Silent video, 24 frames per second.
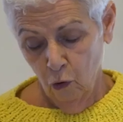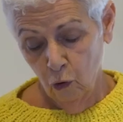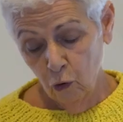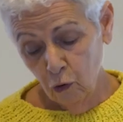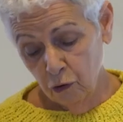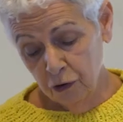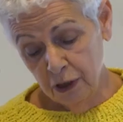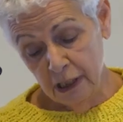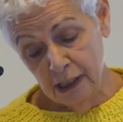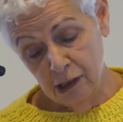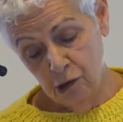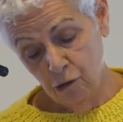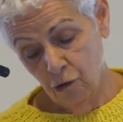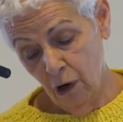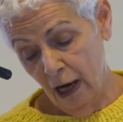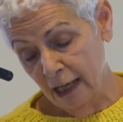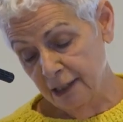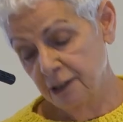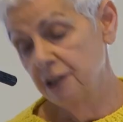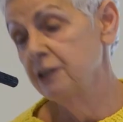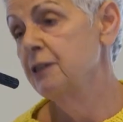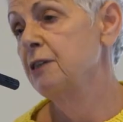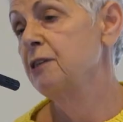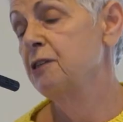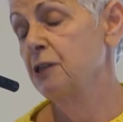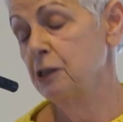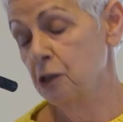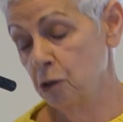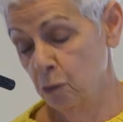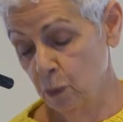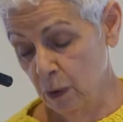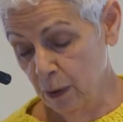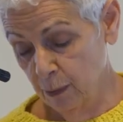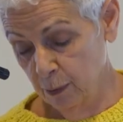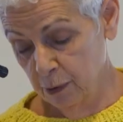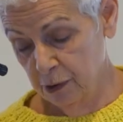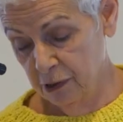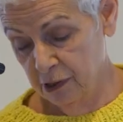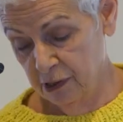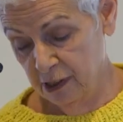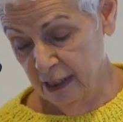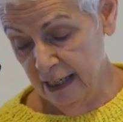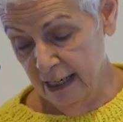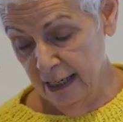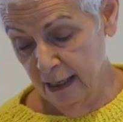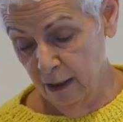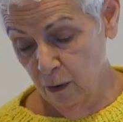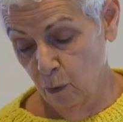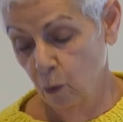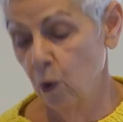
All these writers, as we will see,